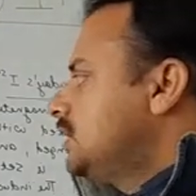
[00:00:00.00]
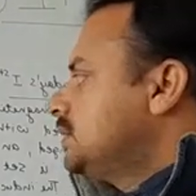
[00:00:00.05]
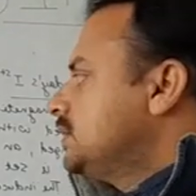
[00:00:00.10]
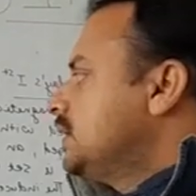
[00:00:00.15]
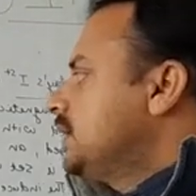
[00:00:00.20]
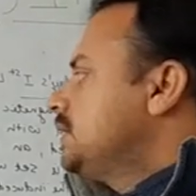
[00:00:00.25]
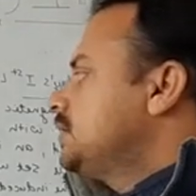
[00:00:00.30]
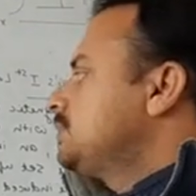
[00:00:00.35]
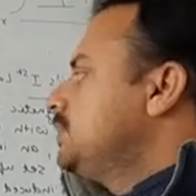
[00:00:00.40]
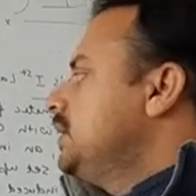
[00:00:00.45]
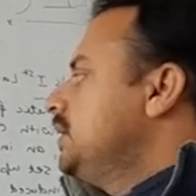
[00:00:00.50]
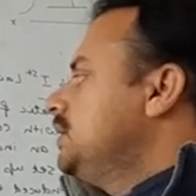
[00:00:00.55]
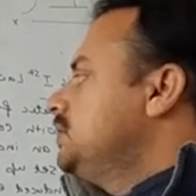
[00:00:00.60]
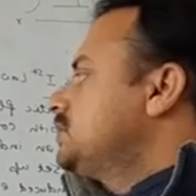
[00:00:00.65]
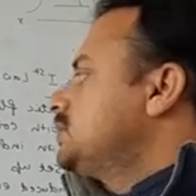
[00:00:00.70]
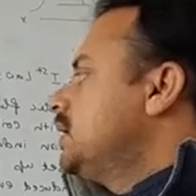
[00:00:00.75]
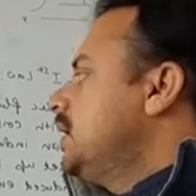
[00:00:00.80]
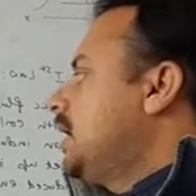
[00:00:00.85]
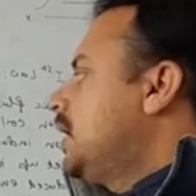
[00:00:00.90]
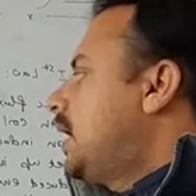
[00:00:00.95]
then it
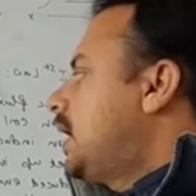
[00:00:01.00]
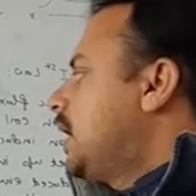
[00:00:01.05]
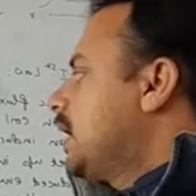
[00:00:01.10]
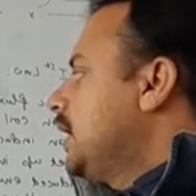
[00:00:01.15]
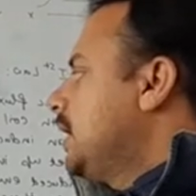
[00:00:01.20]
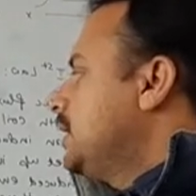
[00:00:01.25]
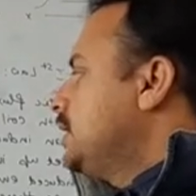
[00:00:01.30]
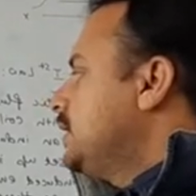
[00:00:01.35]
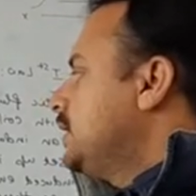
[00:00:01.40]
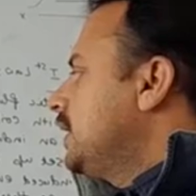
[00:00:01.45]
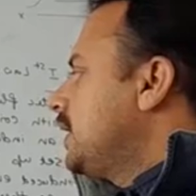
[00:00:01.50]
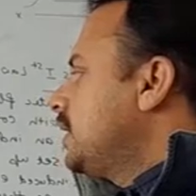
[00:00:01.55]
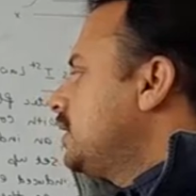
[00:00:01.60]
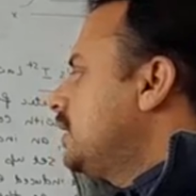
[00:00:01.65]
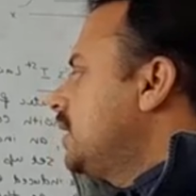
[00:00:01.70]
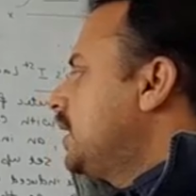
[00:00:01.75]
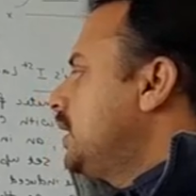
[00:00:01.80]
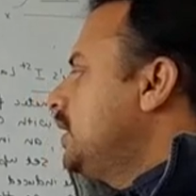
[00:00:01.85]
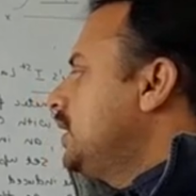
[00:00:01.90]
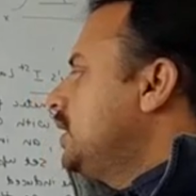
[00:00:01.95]
means again there is
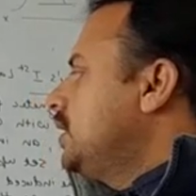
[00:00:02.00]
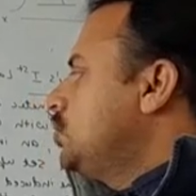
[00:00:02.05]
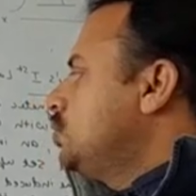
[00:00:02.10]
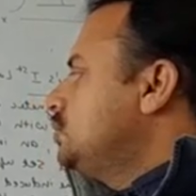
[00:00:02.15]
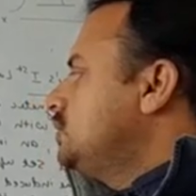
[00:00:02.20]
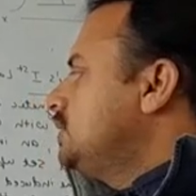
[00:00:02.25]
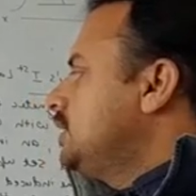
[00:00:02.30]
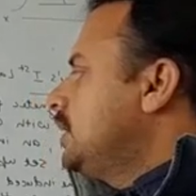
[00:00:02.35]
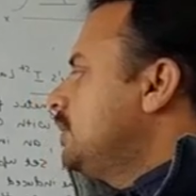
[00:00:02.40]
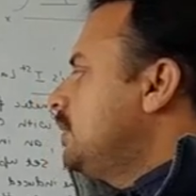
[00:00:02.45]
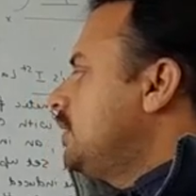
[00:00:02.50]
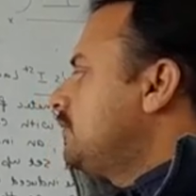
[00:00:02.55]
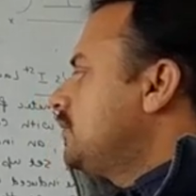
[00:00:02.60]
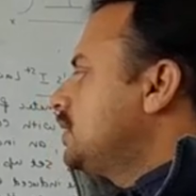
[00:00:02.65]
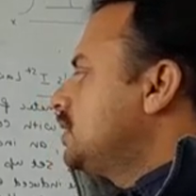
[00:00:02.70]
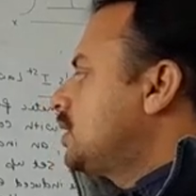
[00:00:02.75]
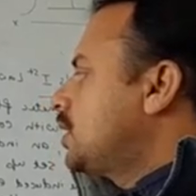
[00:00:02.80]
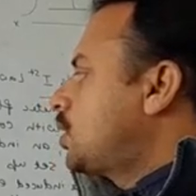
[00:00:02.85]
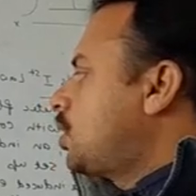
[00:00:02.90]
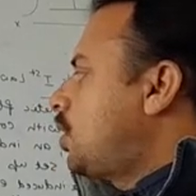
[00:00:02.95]
a induced EMF
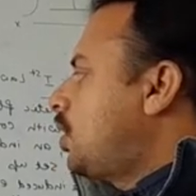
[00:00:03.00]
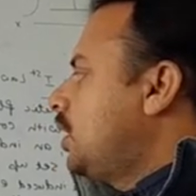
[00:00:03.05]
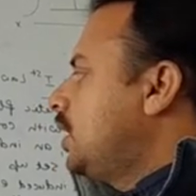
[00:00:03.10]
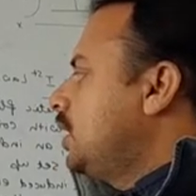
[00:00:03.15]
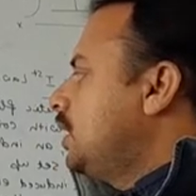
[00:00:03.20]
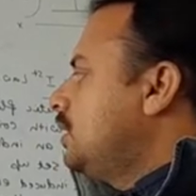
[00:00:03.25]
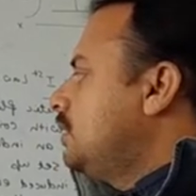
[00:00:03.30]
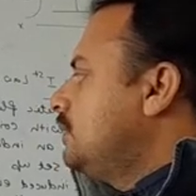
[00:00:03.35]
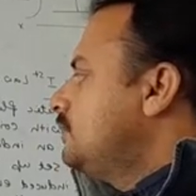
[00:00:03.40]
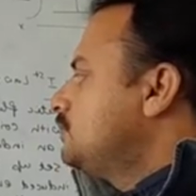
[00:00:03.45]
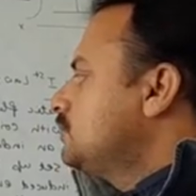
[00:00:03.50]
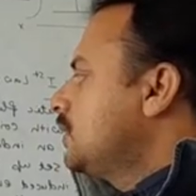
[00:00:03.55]
in the coil,